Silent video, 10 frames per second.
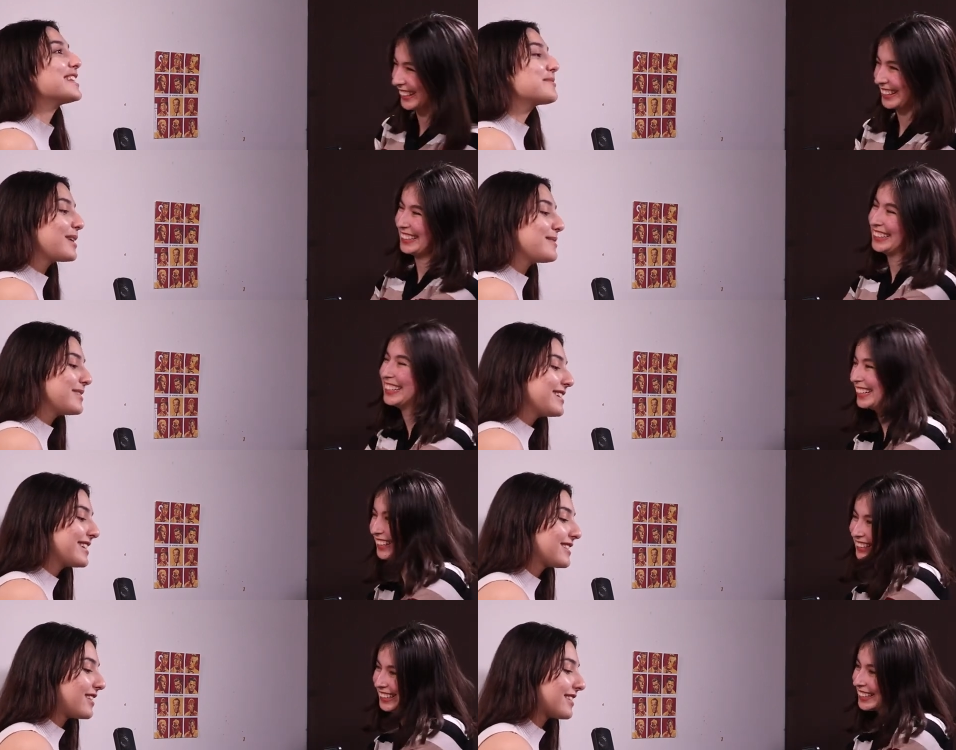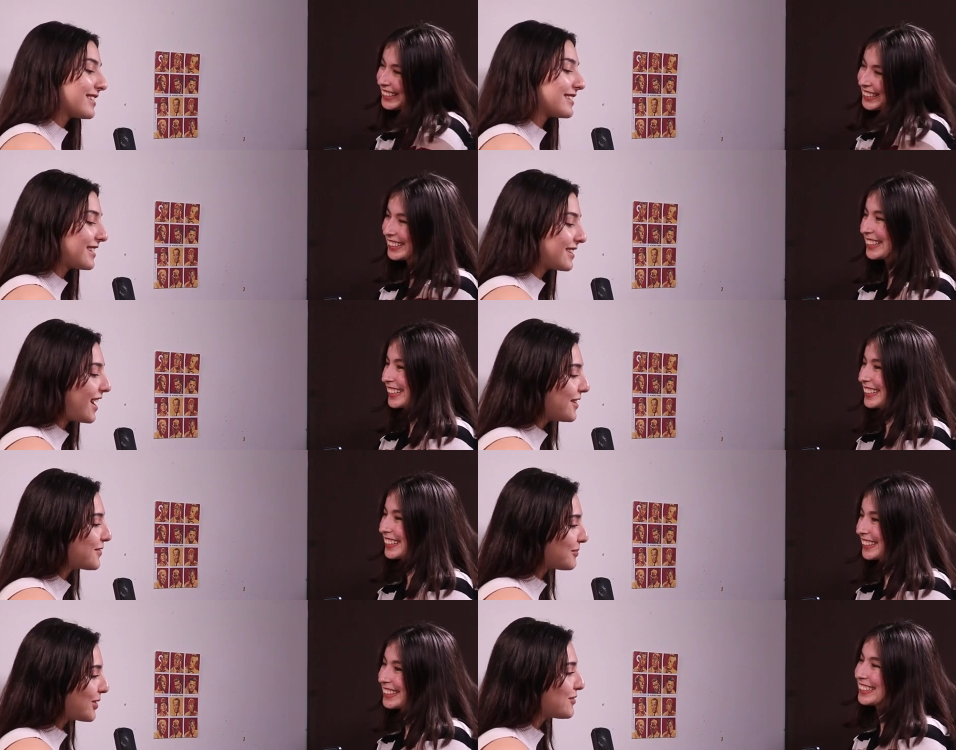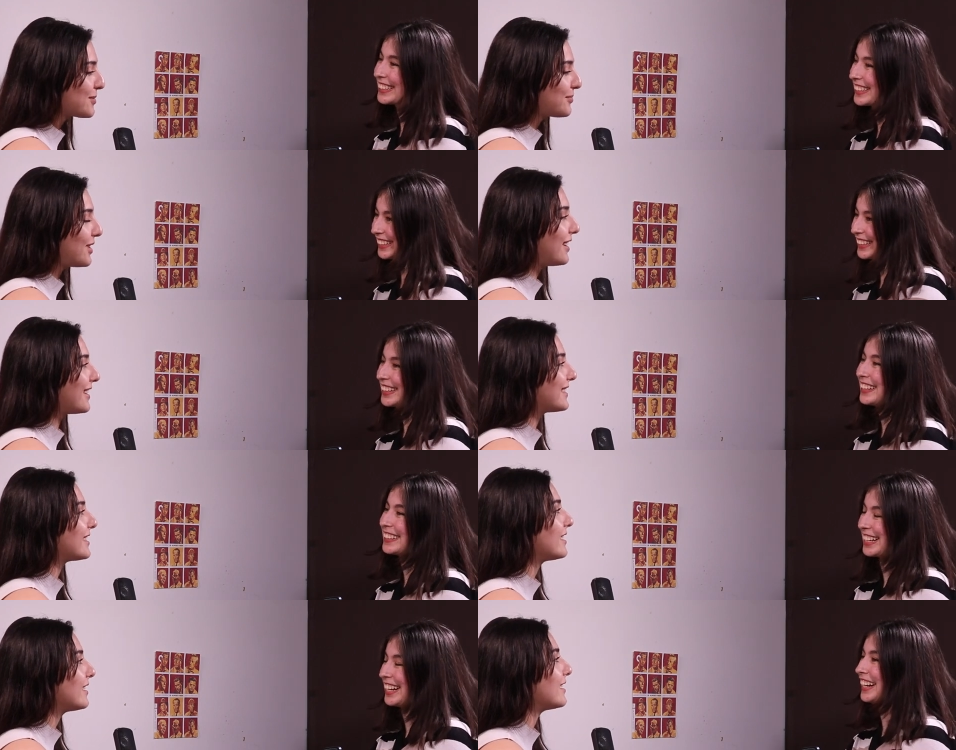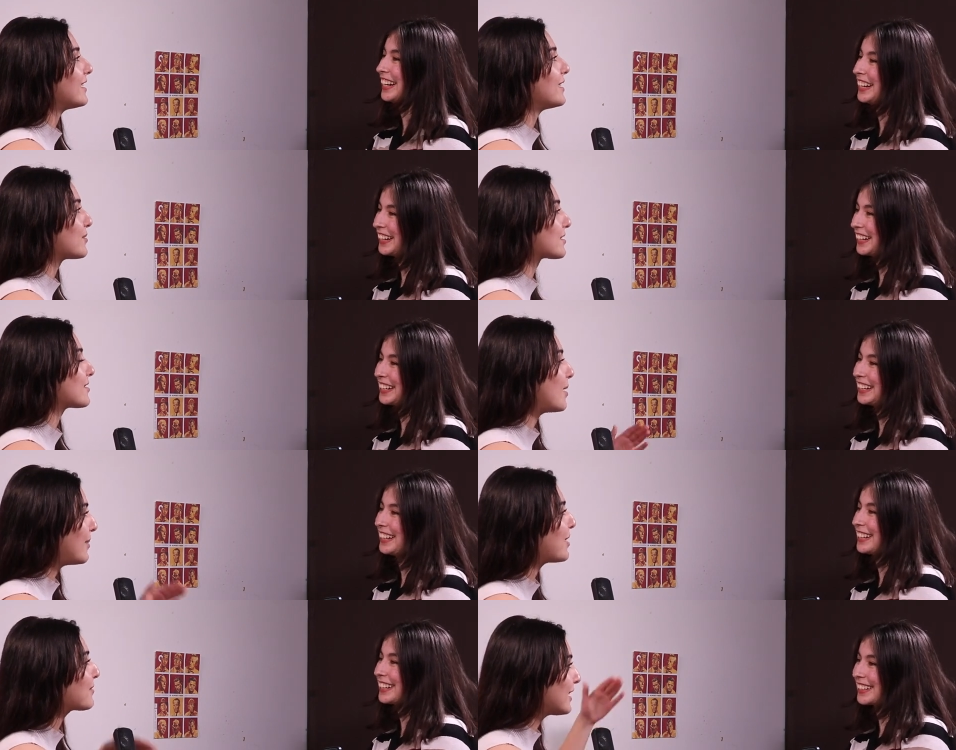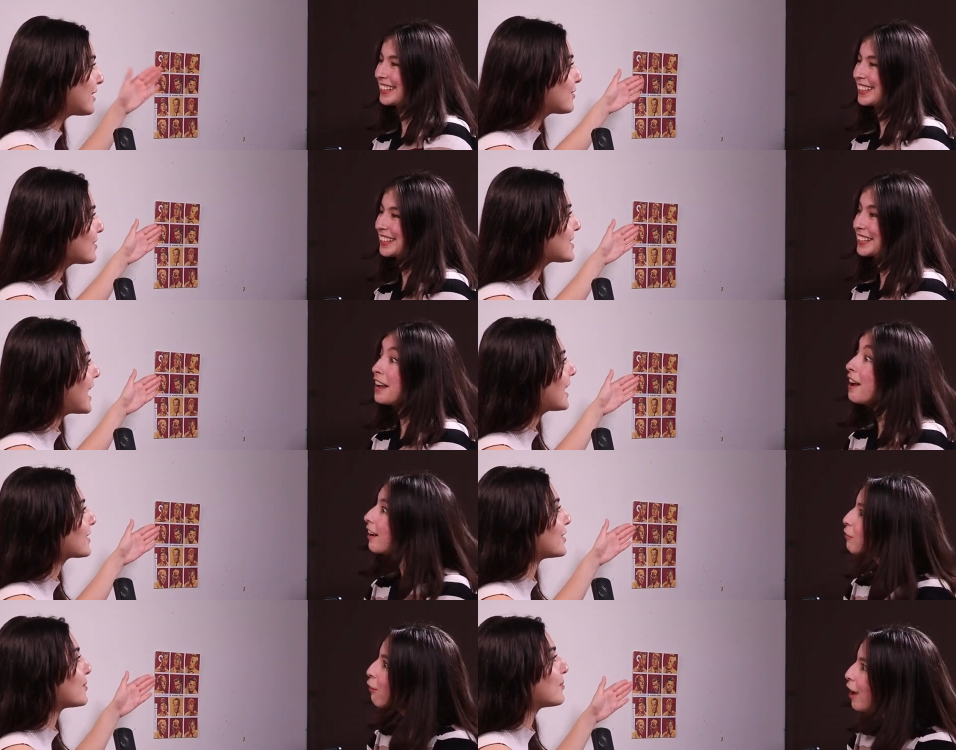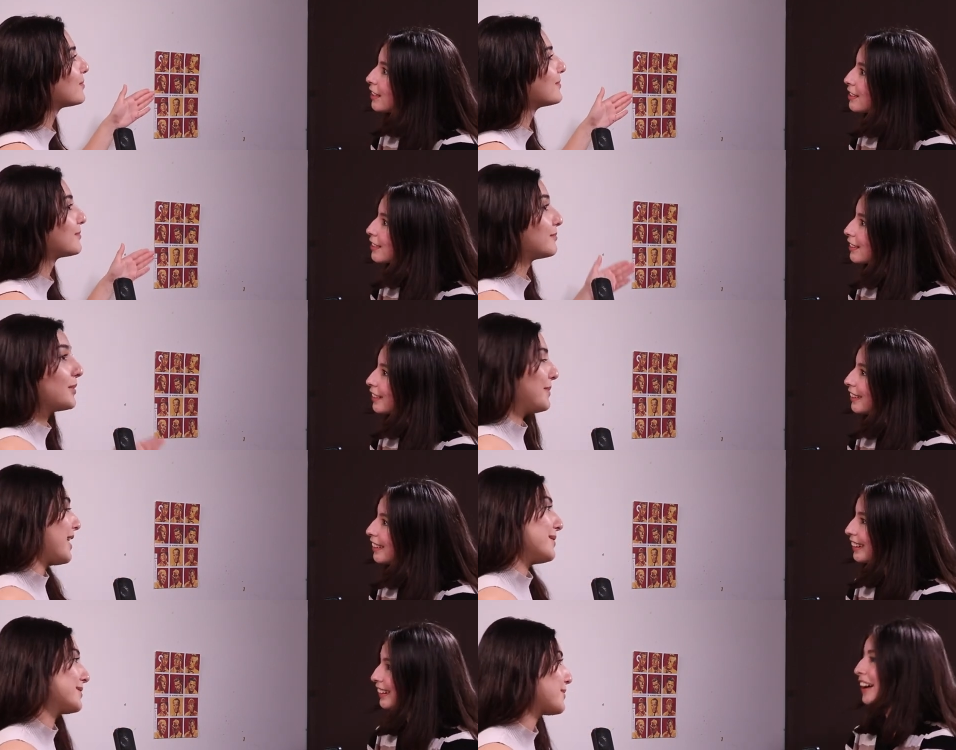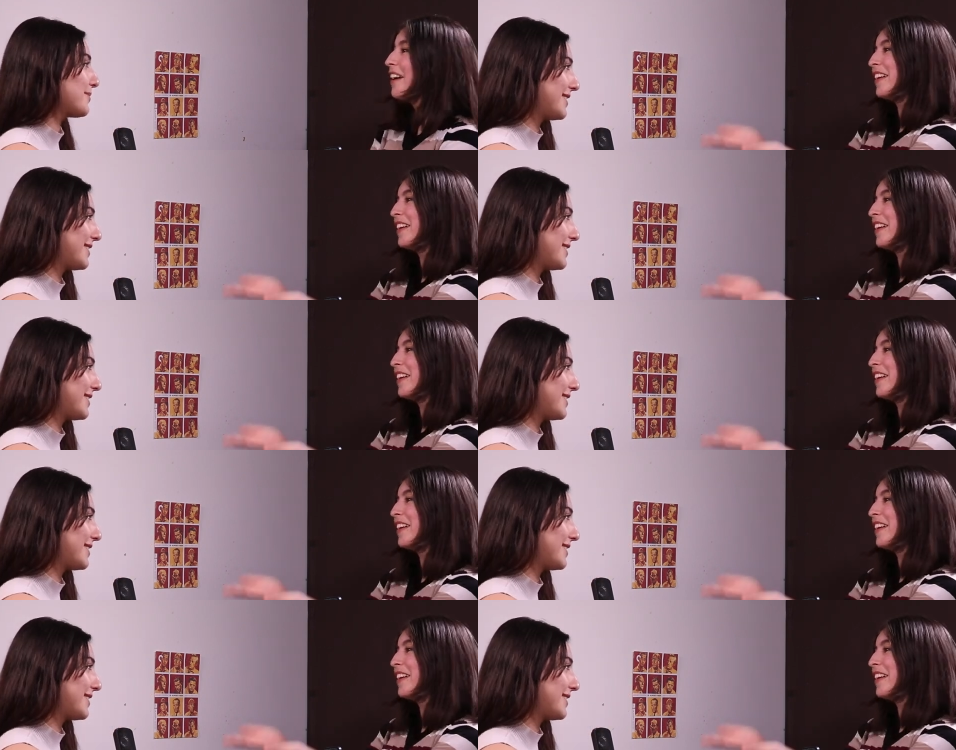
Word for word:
Speaker 1: That's what I'm thinking. Like the guy from Love is Blind, yeah. he, was somehow related to this actor. What? No, that's what oh,